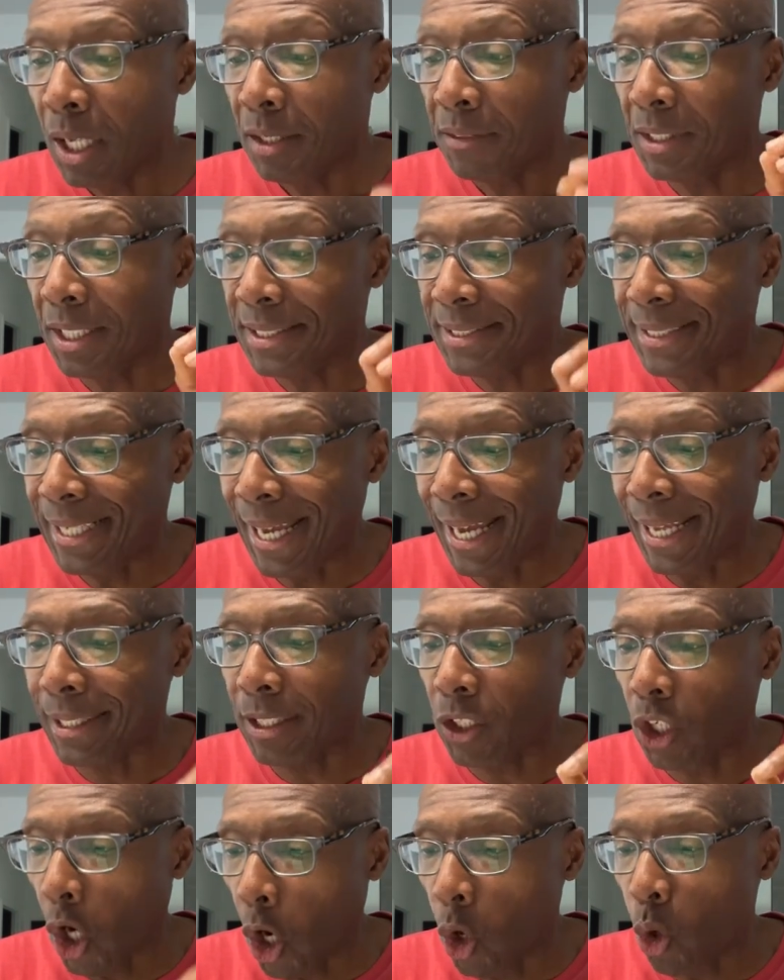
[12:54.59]
The debt
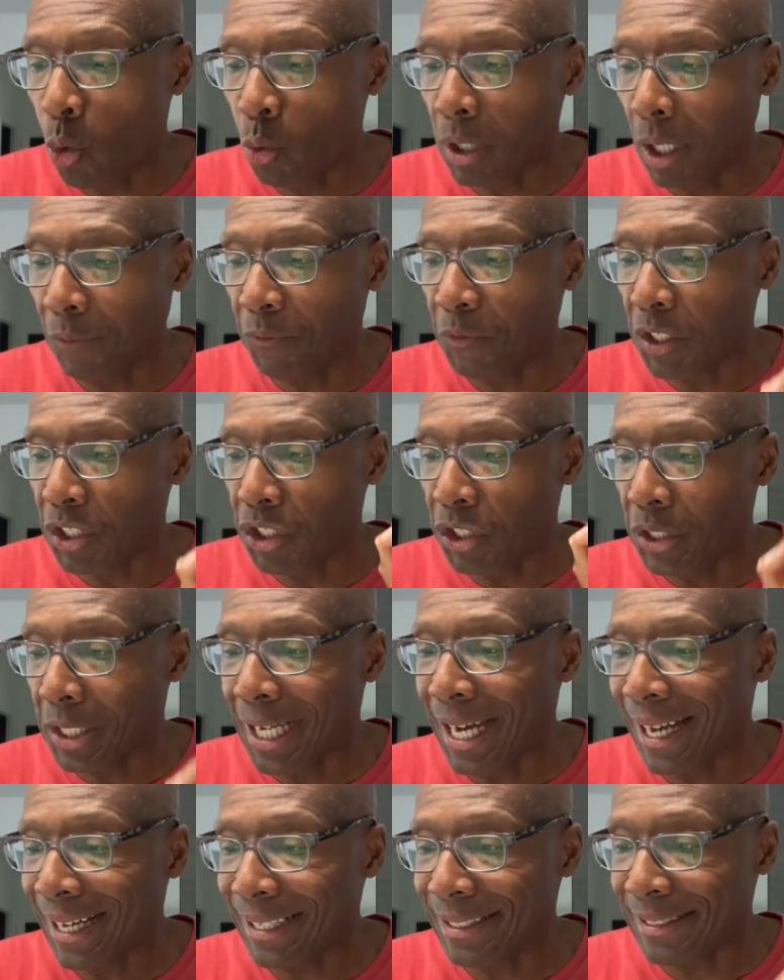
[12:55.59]
load of the
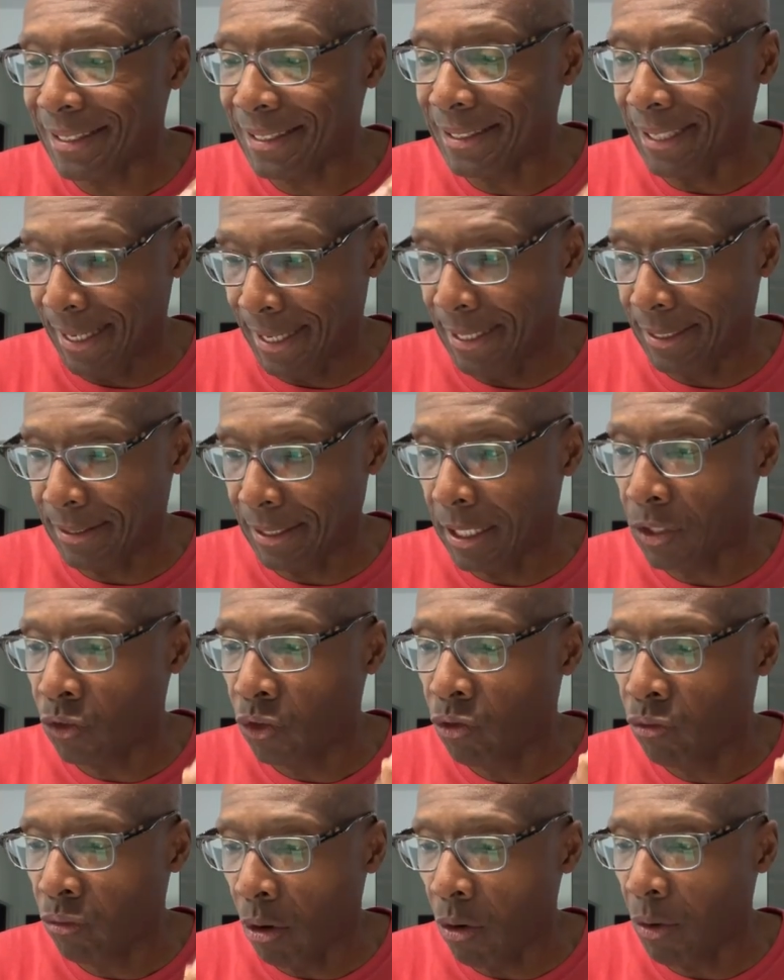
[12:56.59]
United States is
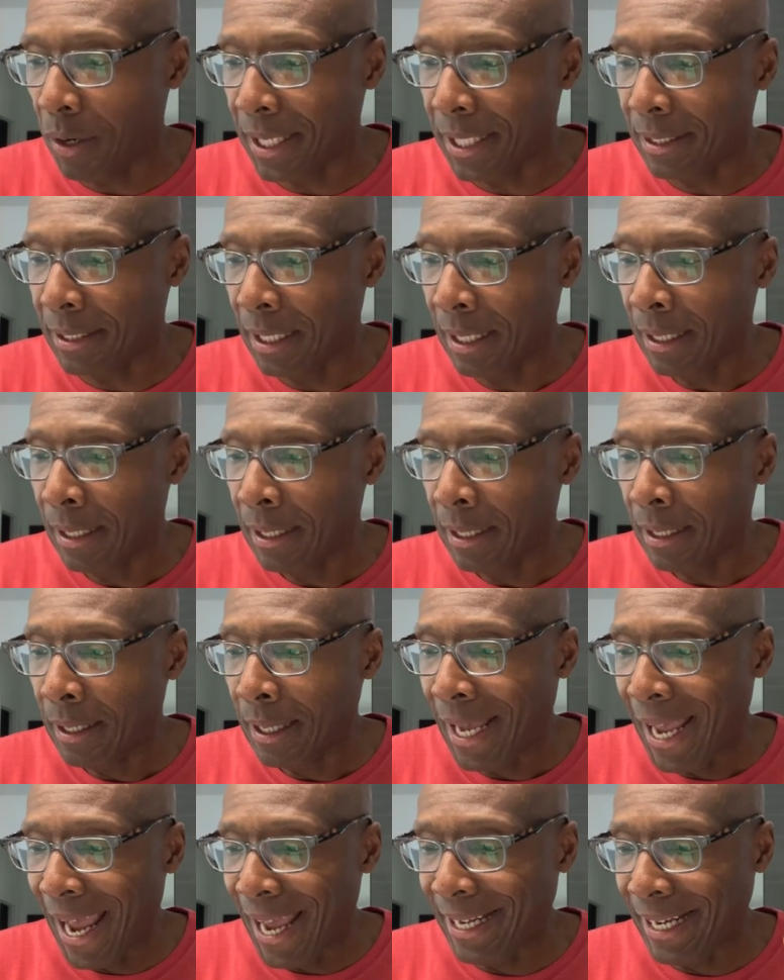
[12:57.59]
growing
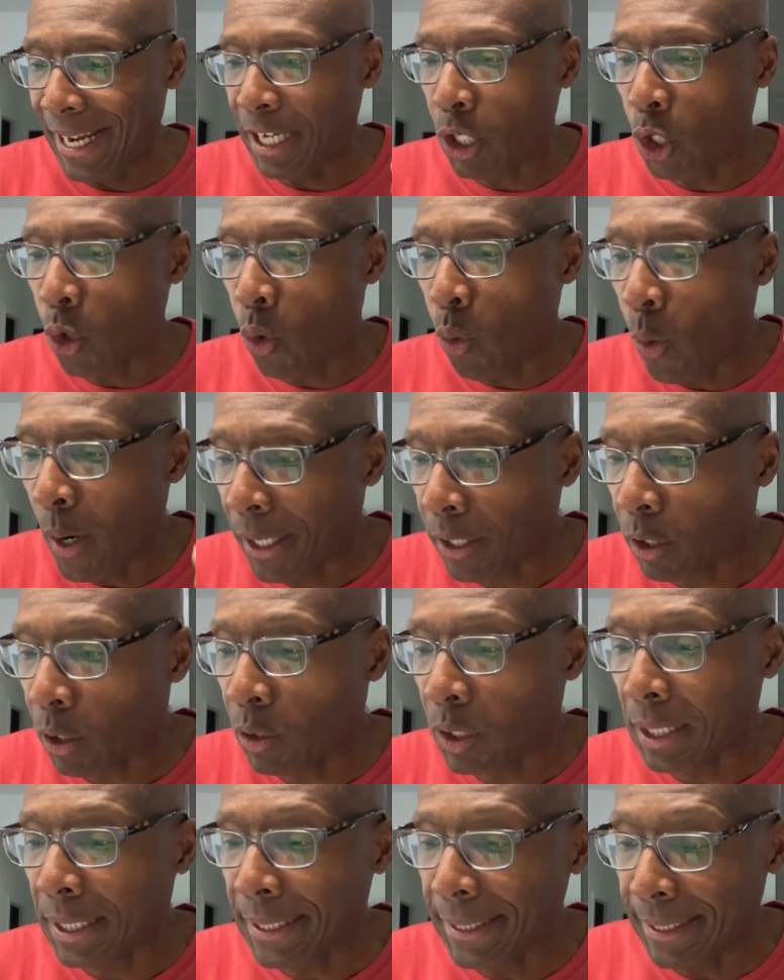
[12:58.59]
at a quicker
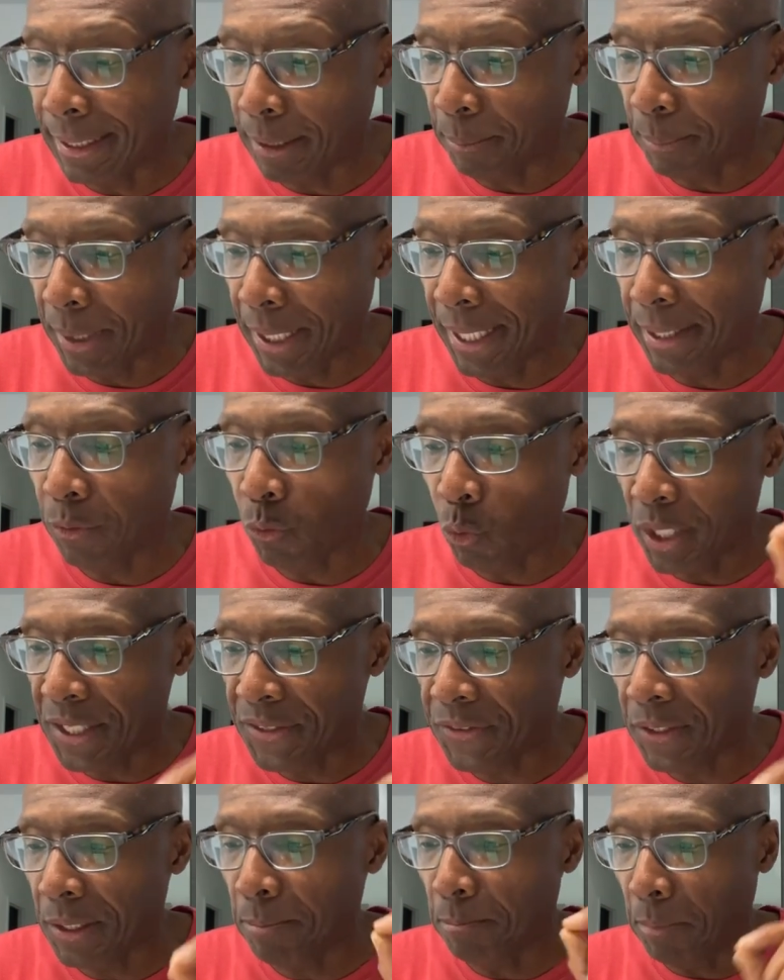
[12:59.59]
clip in
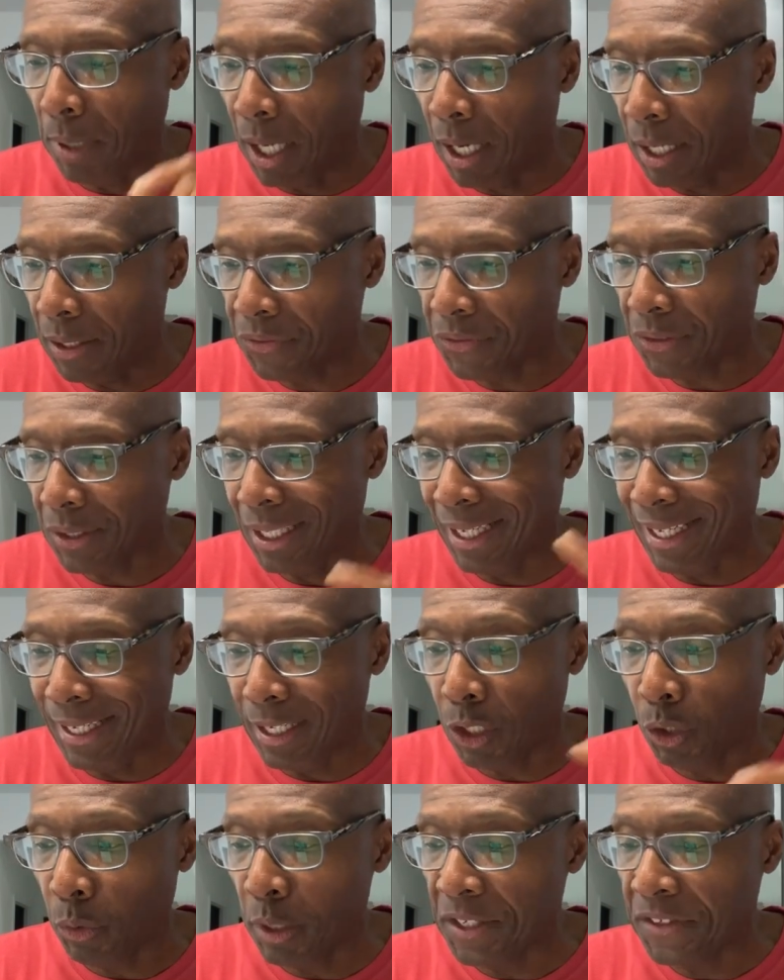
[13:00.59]
recent months,
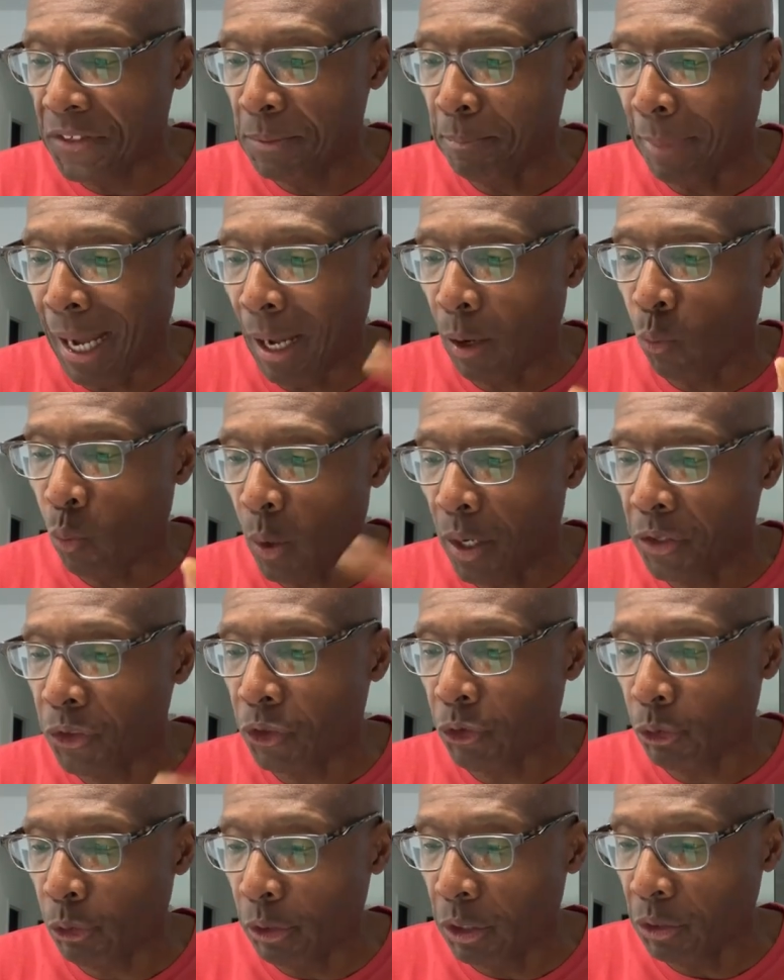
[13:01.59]
increasing by $1
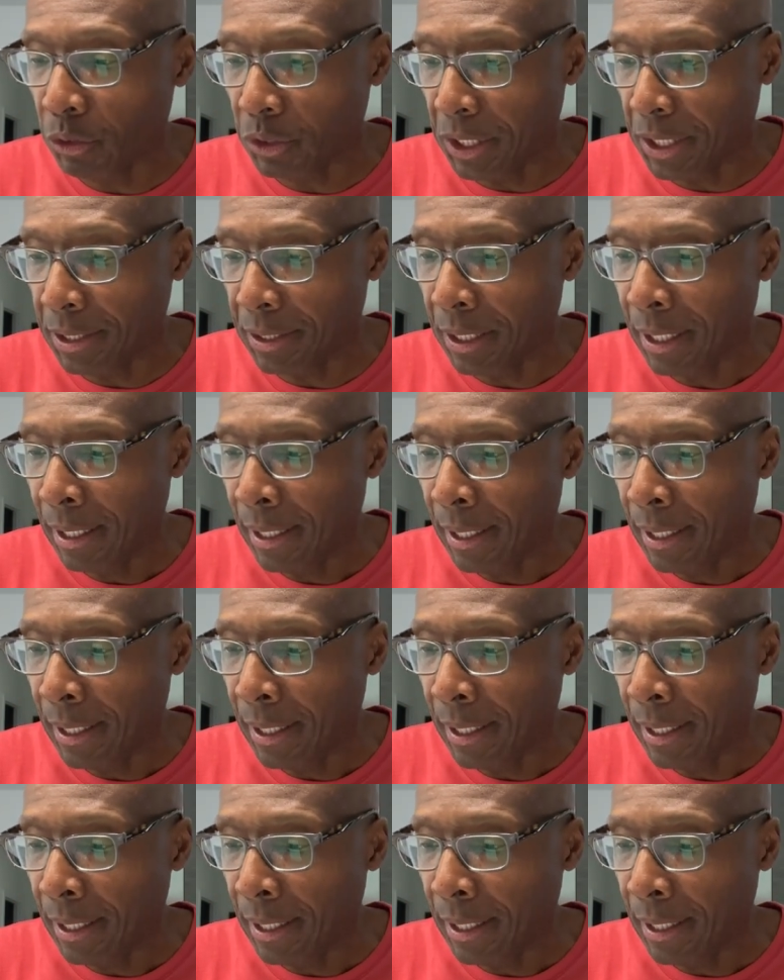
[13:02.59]
trillion